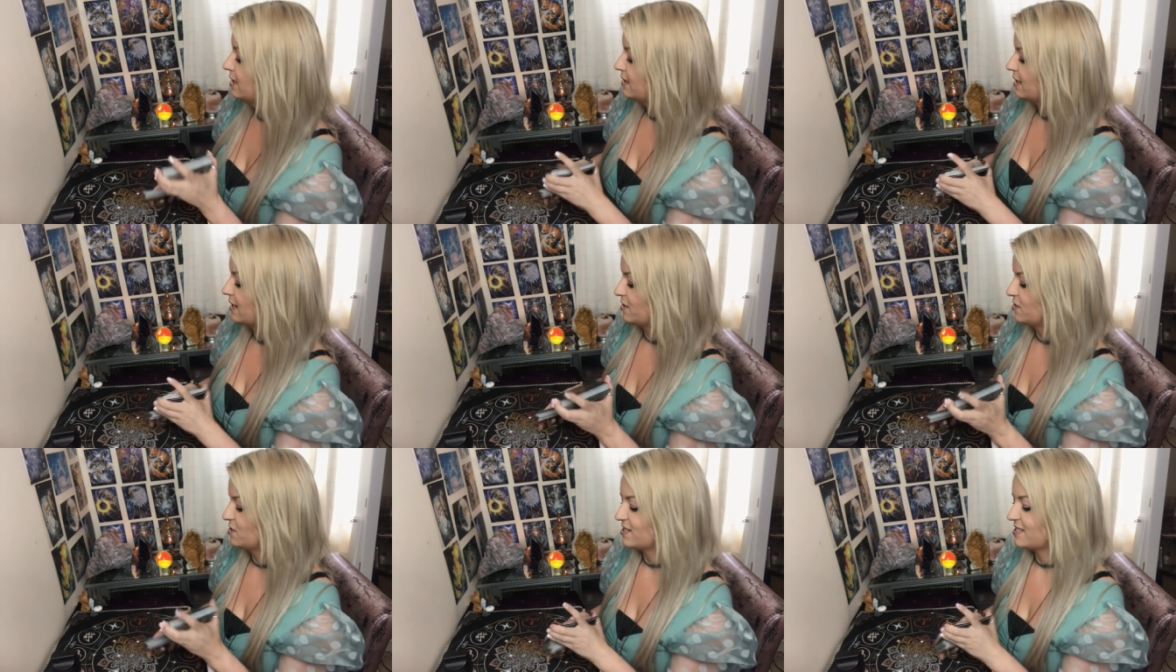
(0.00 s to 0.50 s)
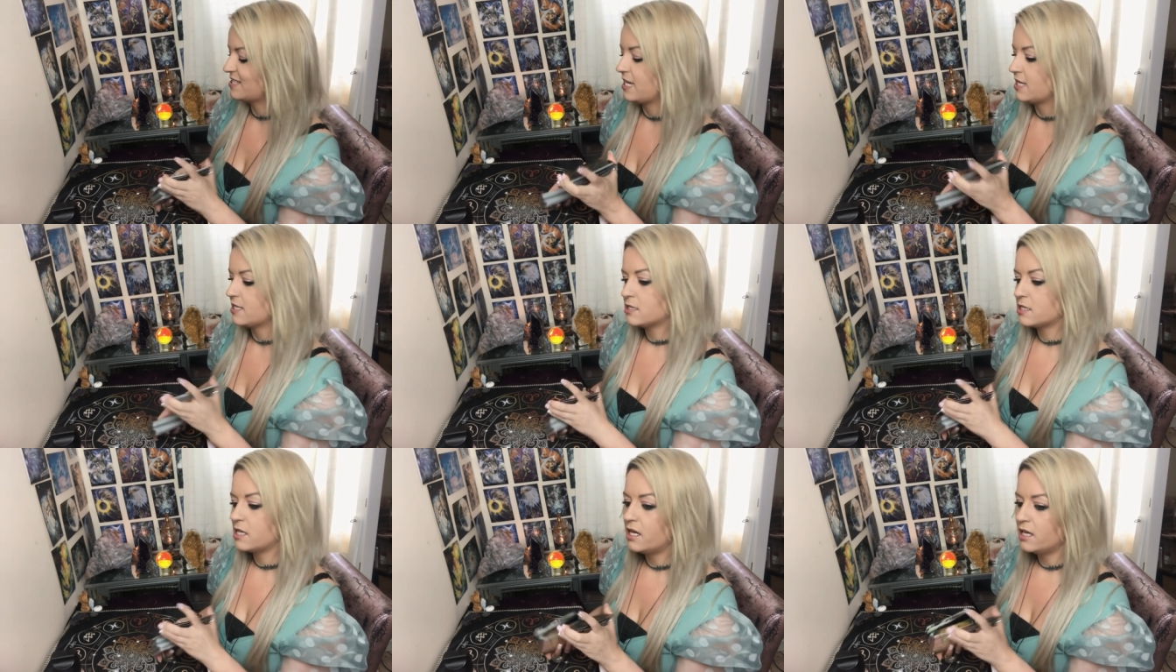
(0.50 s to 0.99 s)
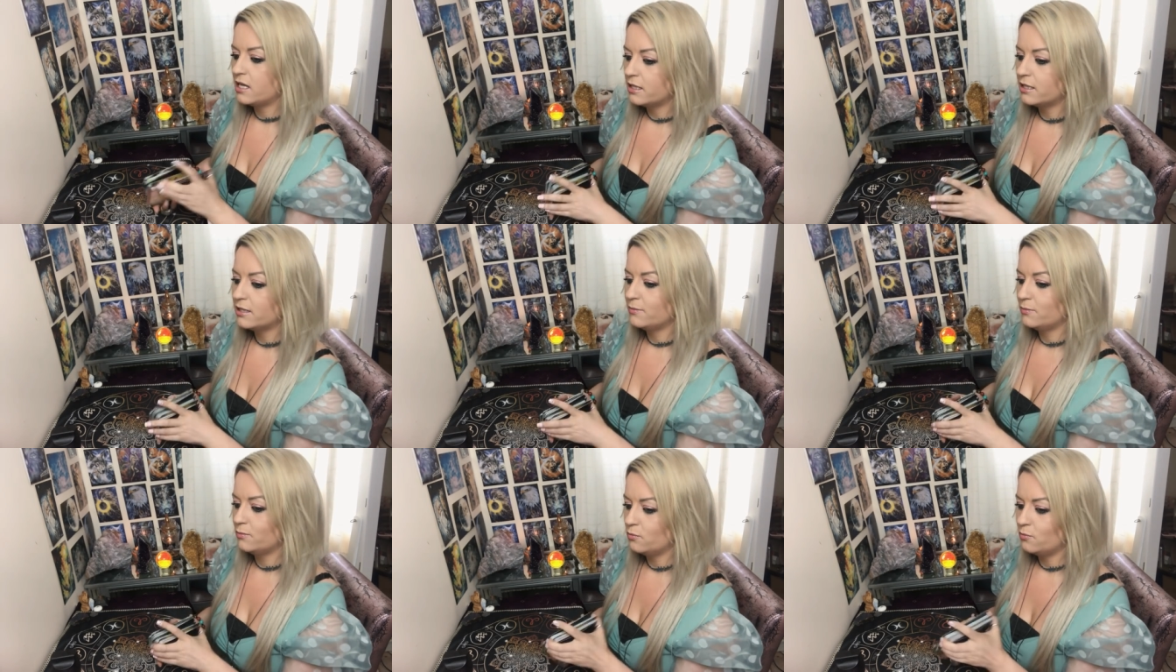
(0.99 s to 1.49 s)
I can just hear
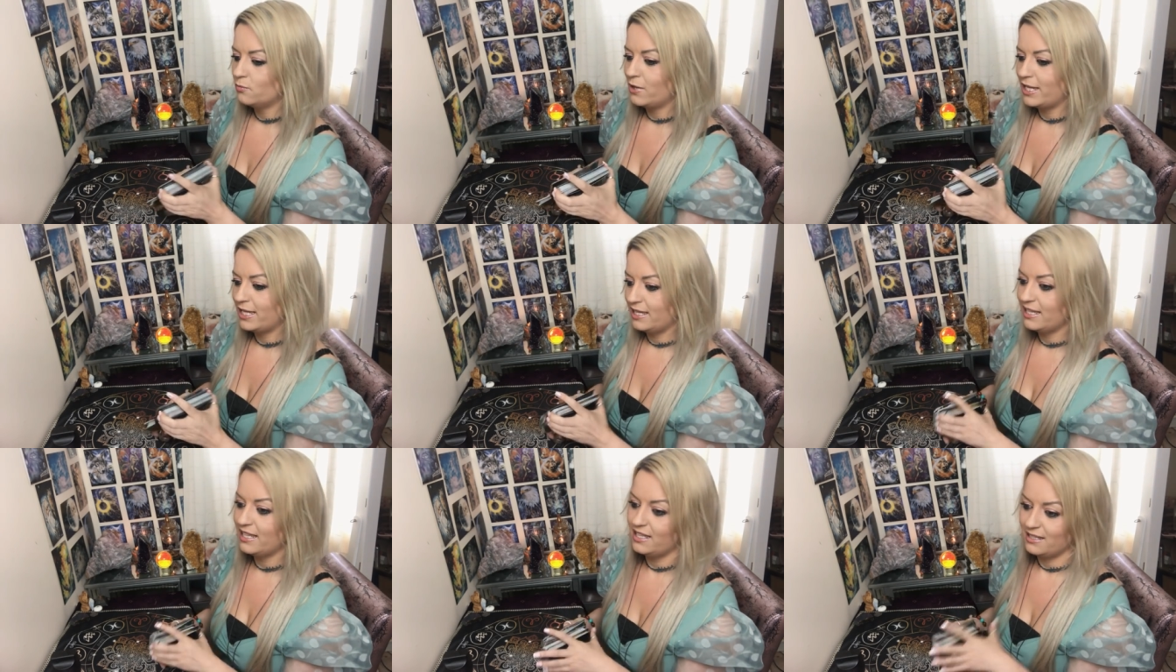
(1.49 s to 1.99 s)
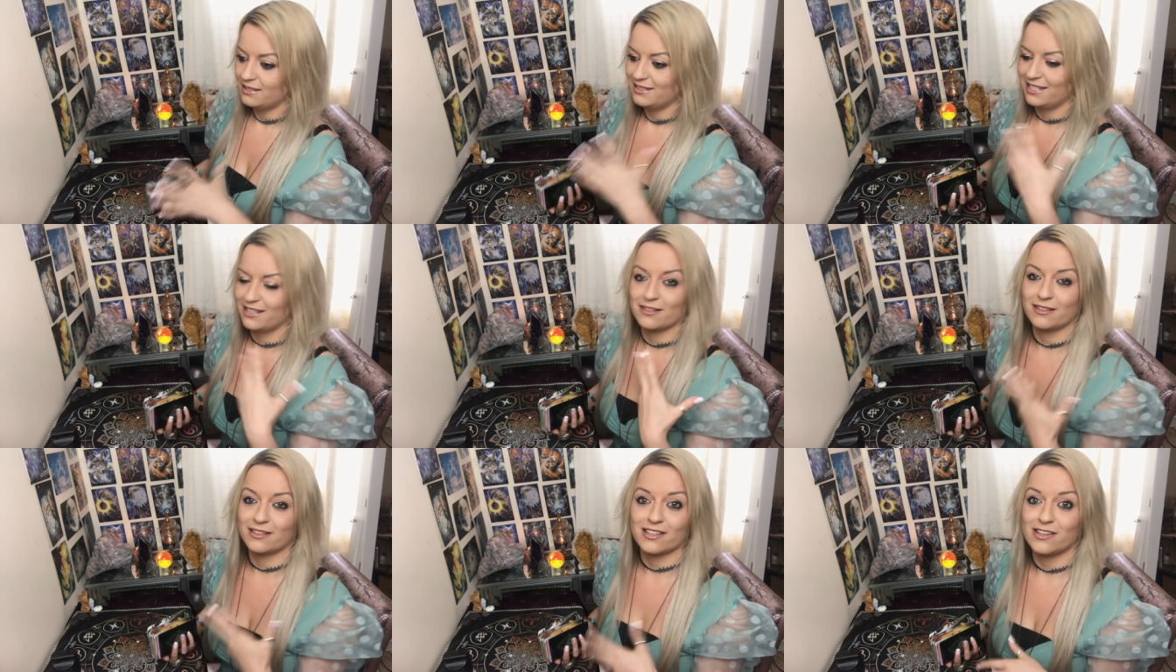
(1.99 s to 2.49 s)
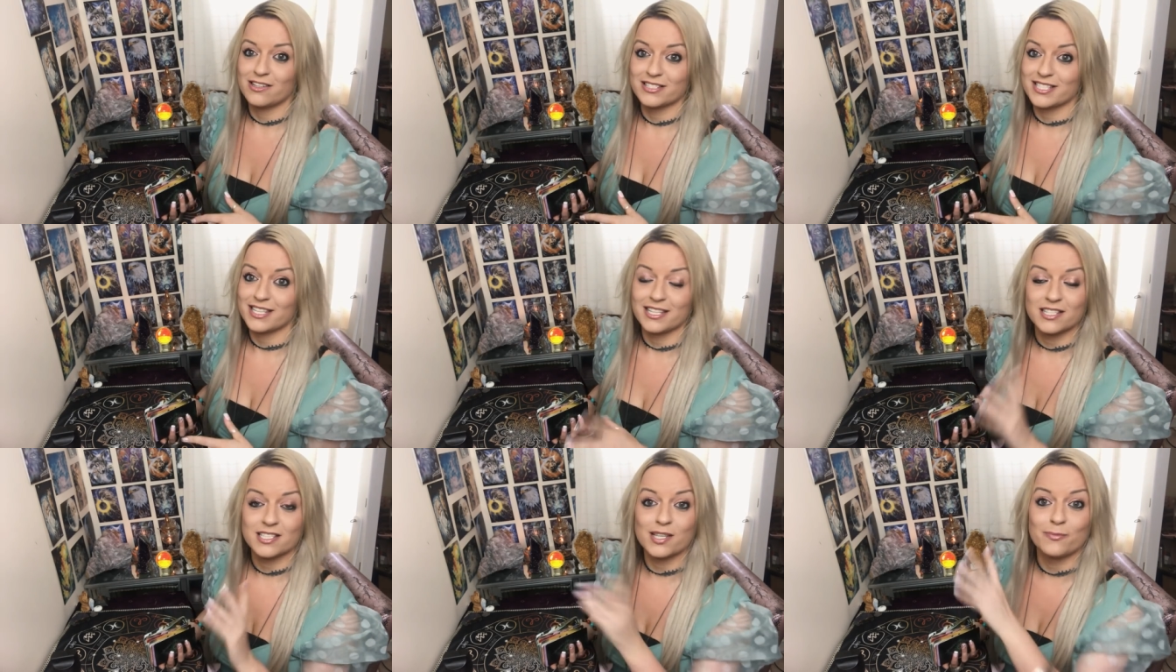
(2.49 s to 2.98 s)
somewhere. Oh, I can't
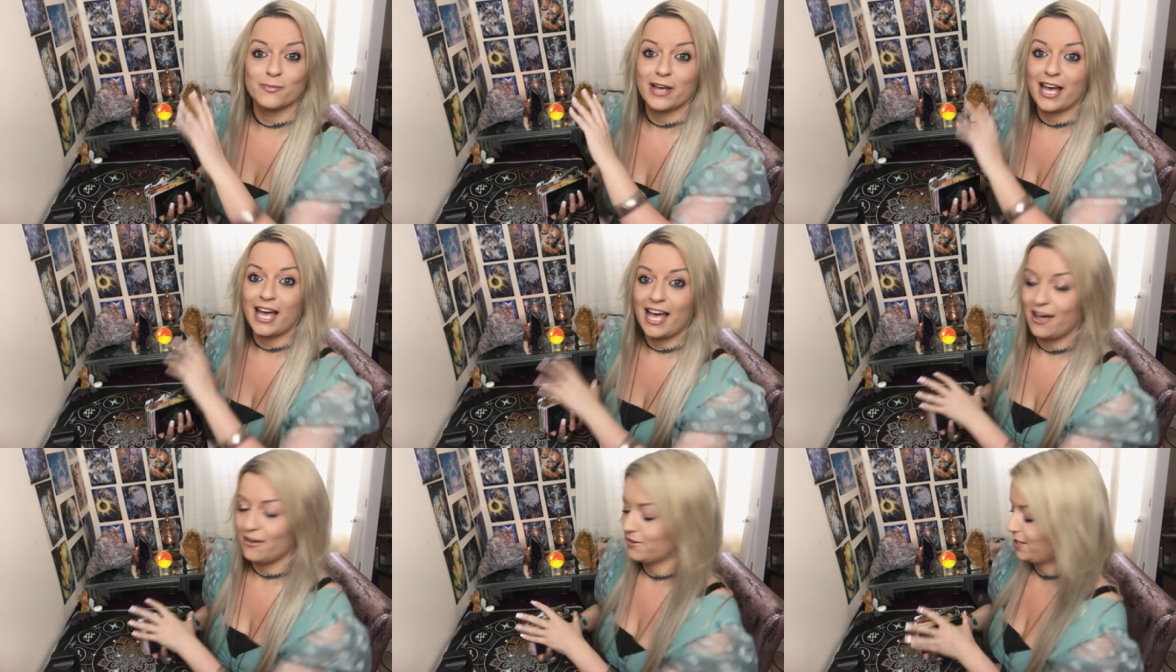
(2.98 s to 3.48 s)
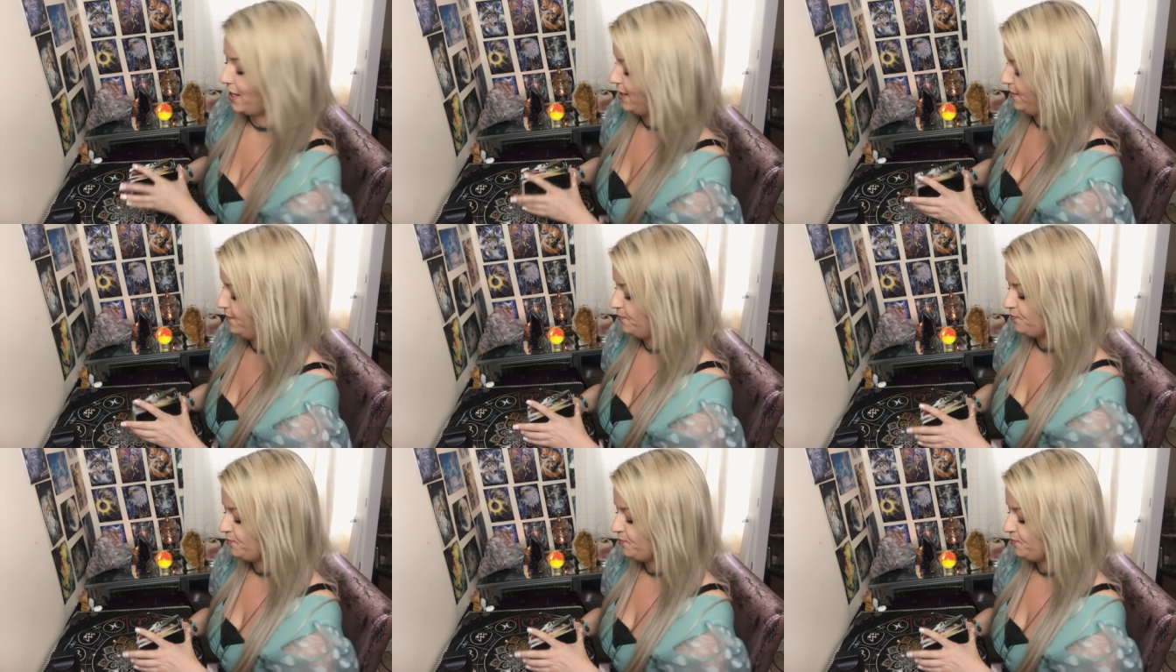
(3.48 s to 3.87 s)
sing. Somewhere out there.